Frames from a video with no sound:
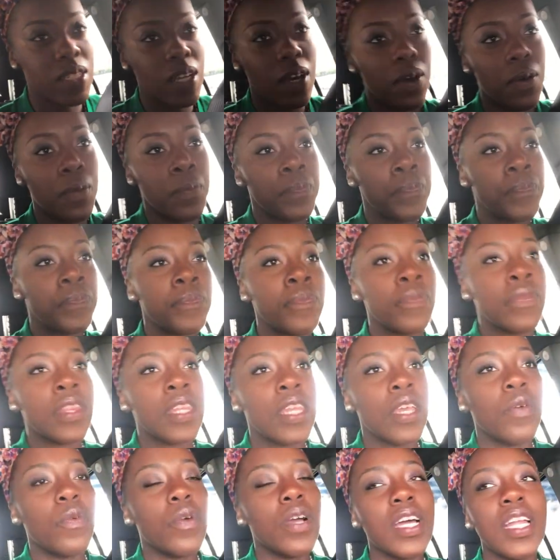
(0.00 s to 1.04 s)
So
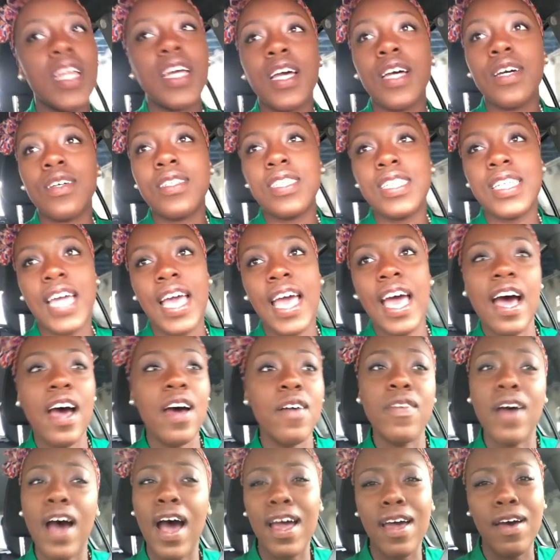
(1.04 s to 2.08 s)
we're gonna go today. I
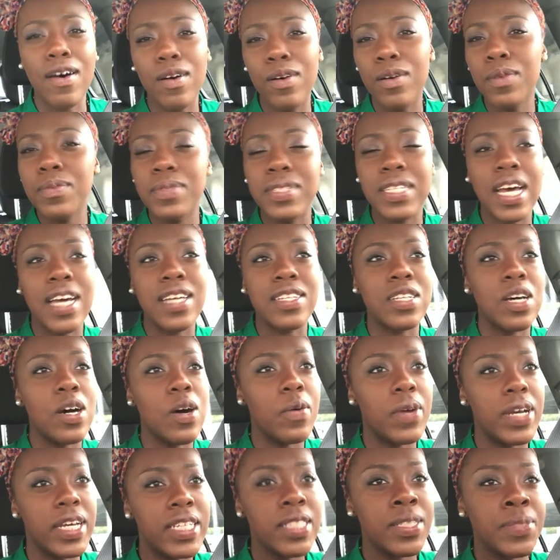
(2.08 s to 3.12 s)
have high hopes as
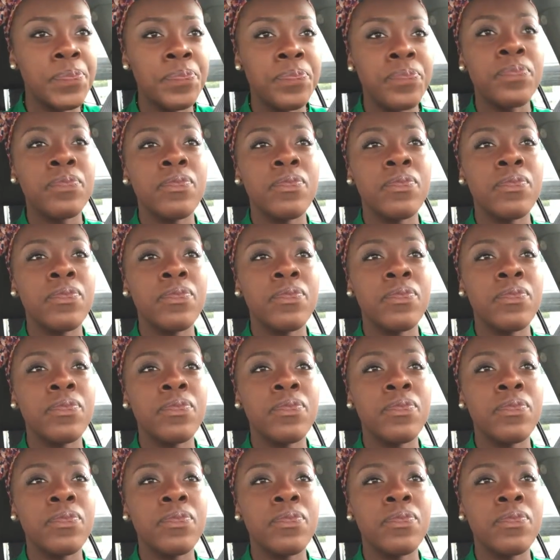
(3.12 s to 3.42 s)
always.